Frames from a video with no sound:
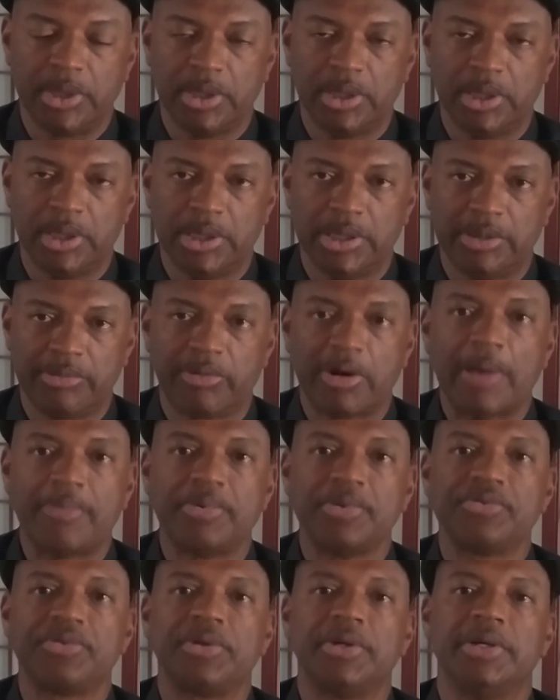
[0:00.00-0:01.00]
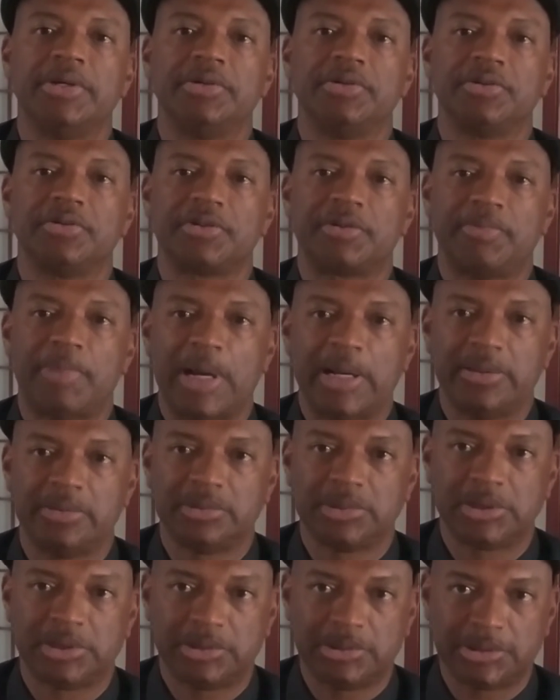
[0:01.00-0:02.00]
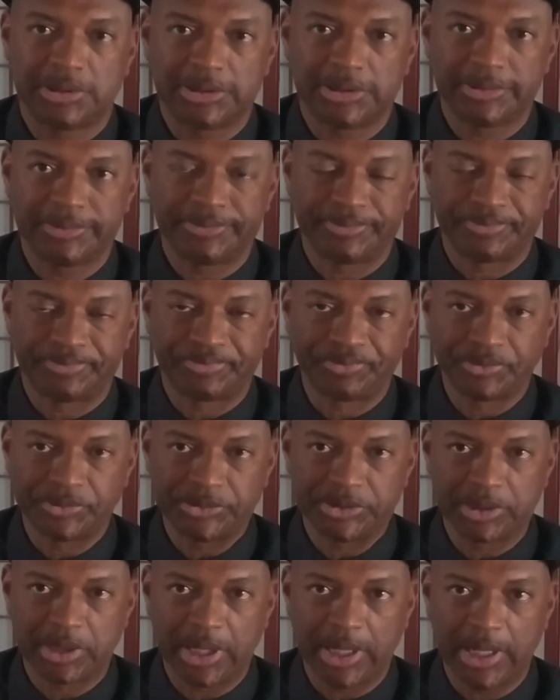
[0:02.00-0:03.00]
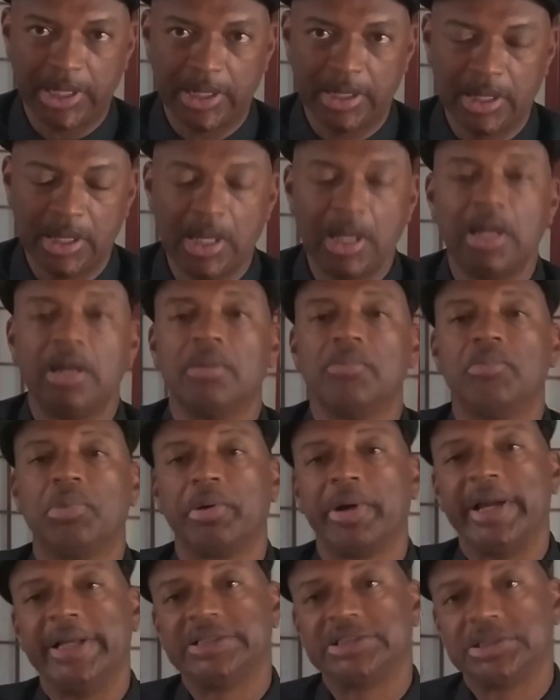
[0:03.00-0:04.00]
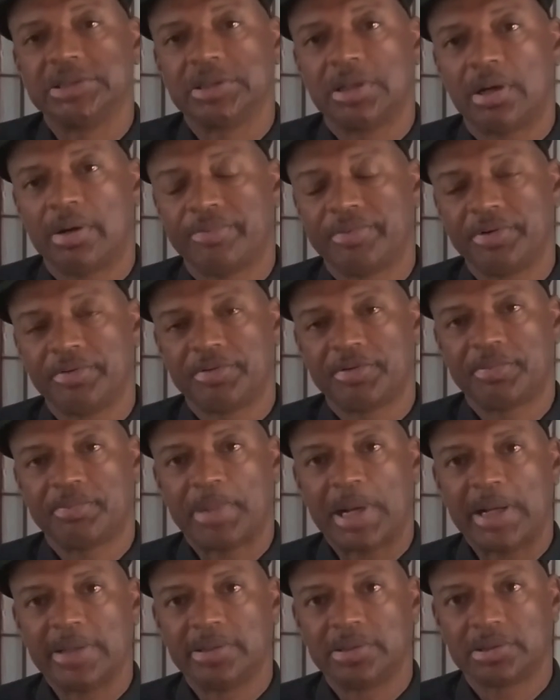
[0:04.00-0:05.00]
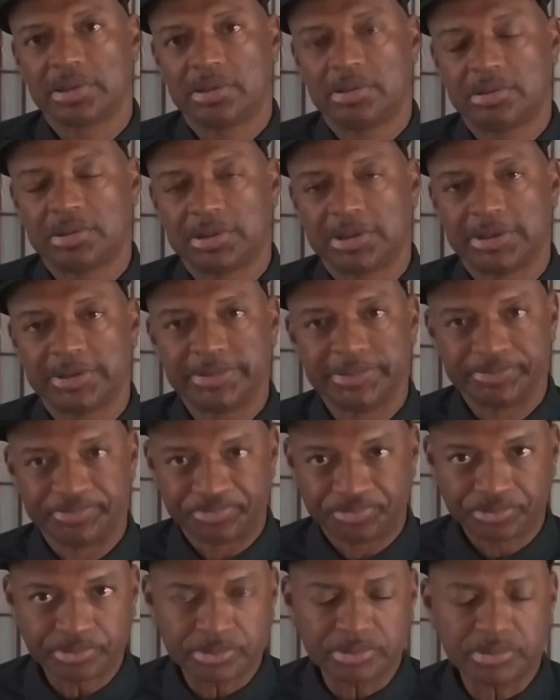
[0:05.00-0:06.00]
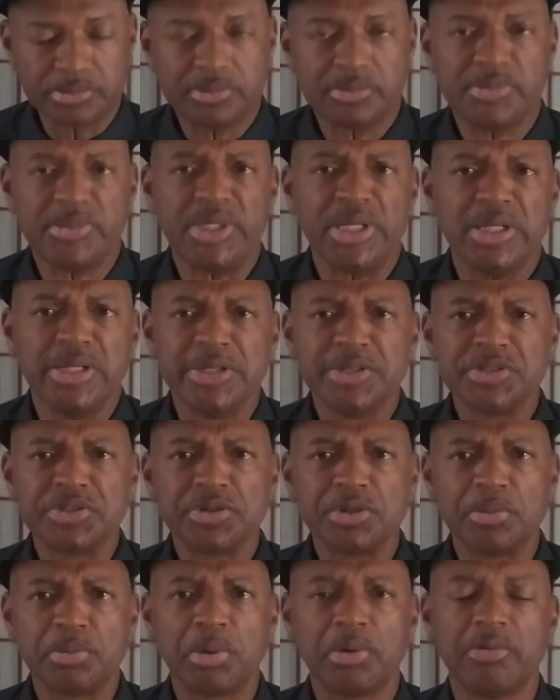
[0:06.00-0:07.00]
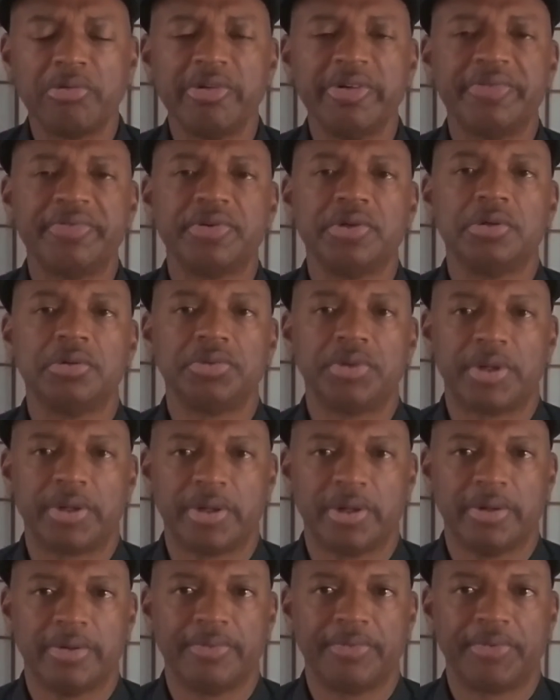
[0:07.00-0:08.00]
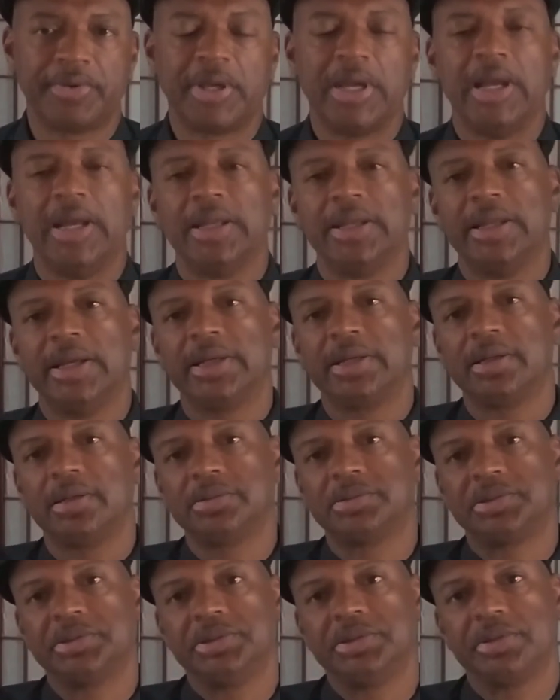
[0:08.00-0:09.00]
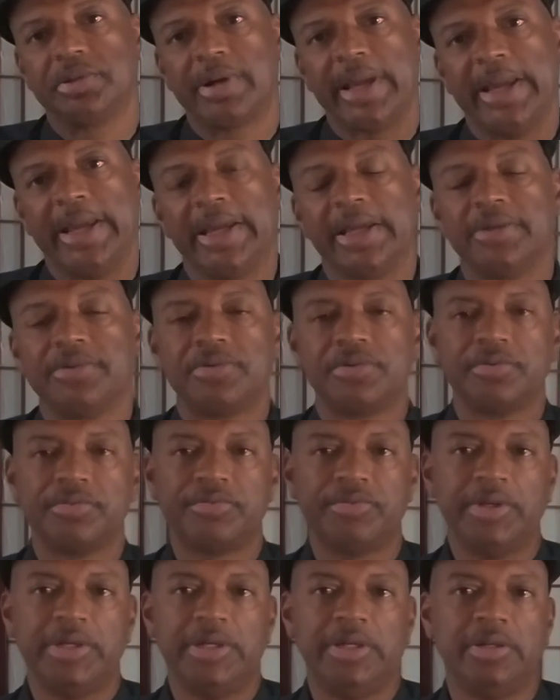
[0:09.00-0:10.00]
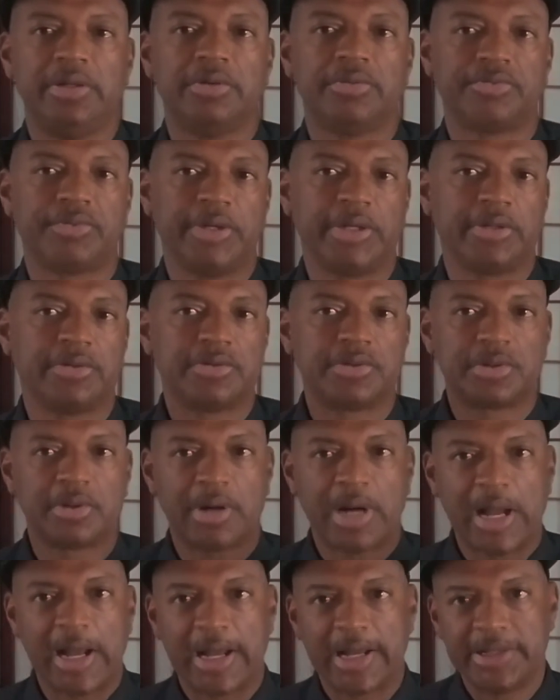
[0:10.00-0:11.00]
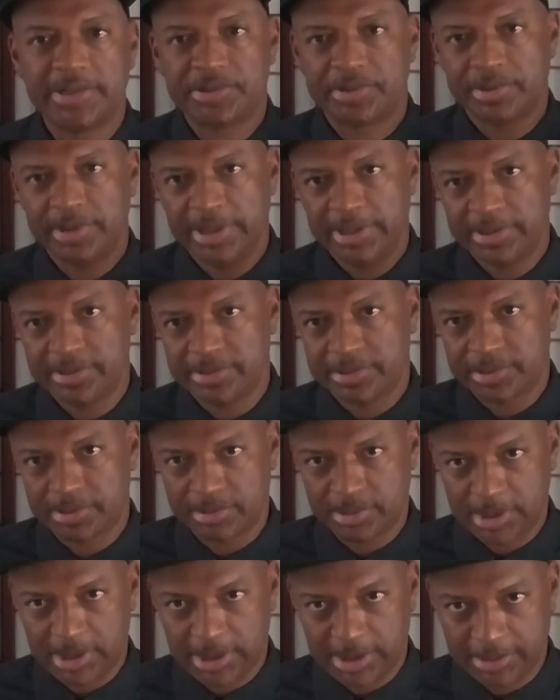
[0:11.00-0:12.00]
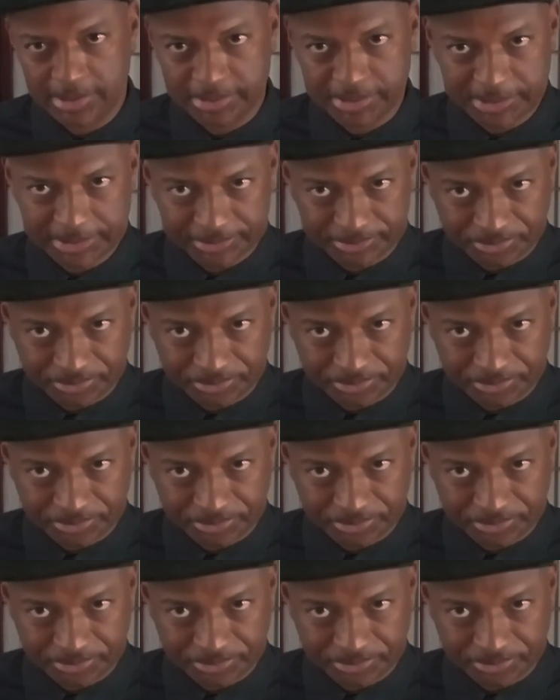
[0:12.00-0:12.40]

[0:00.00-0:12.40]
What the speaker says: it represents your spinal cord. Okay, branching off your spinal cord is your peripheral nerves that go to your hands, your feet, your fingers, your eyes, your ears, your nose.